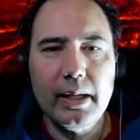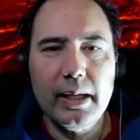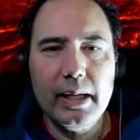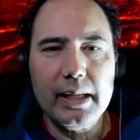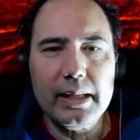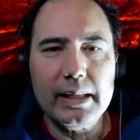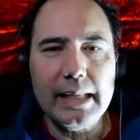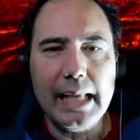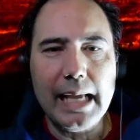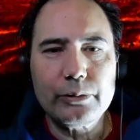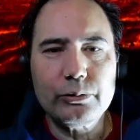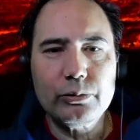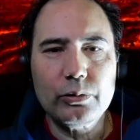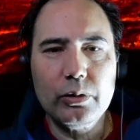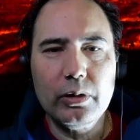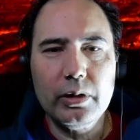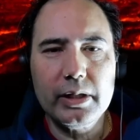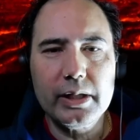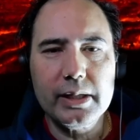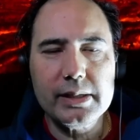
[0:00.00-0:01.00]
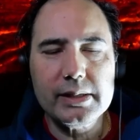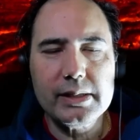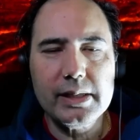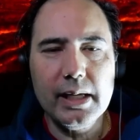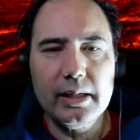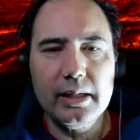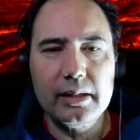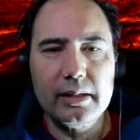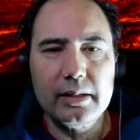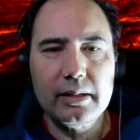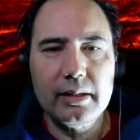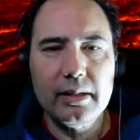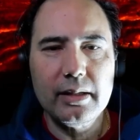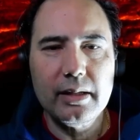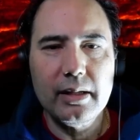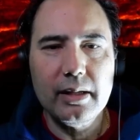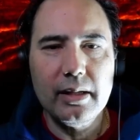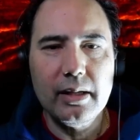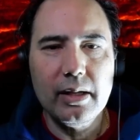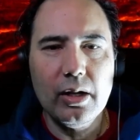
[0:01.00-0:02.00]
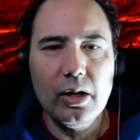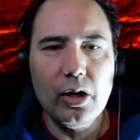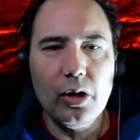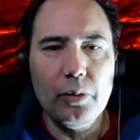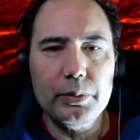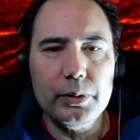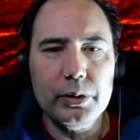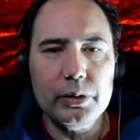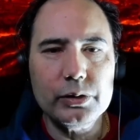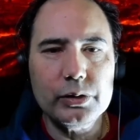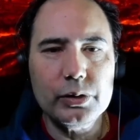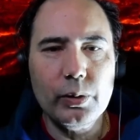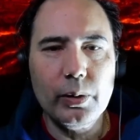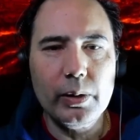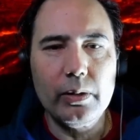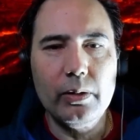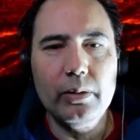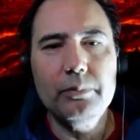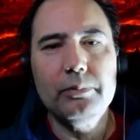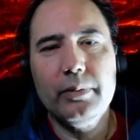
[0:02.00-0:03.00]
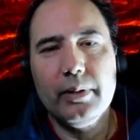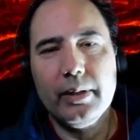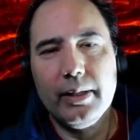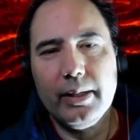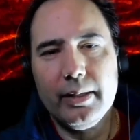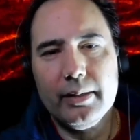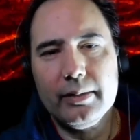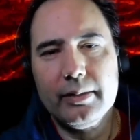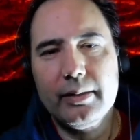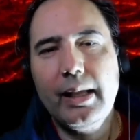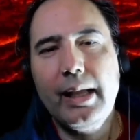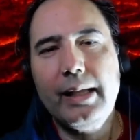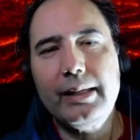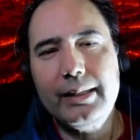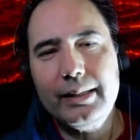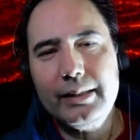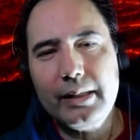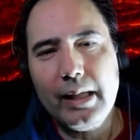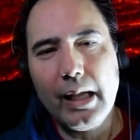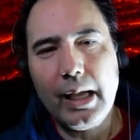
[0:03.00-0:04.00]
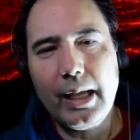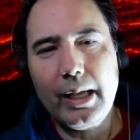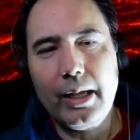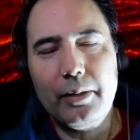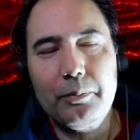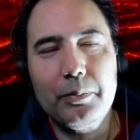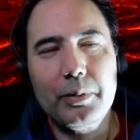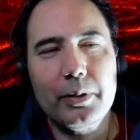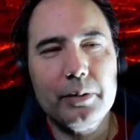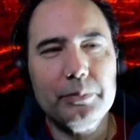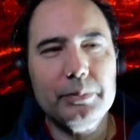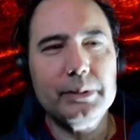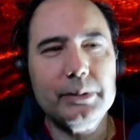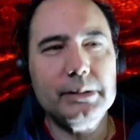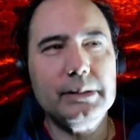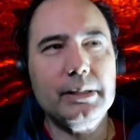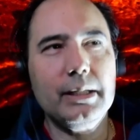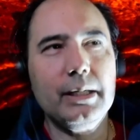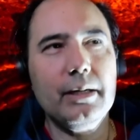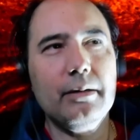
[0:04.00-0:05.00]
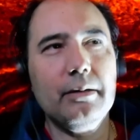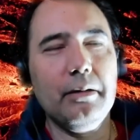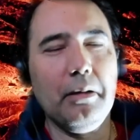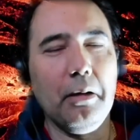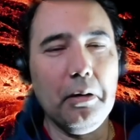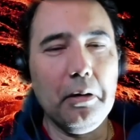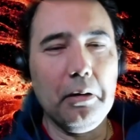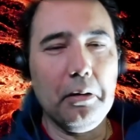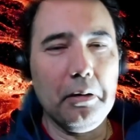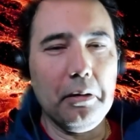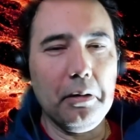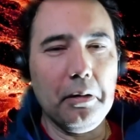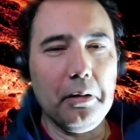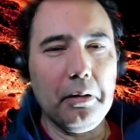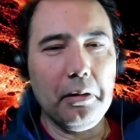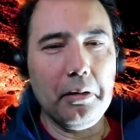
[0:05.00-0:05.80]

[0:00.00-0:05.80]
natural looking setting. Hope you enjoyed. Oh, and I did die on purpose there. Ho, ho, ho,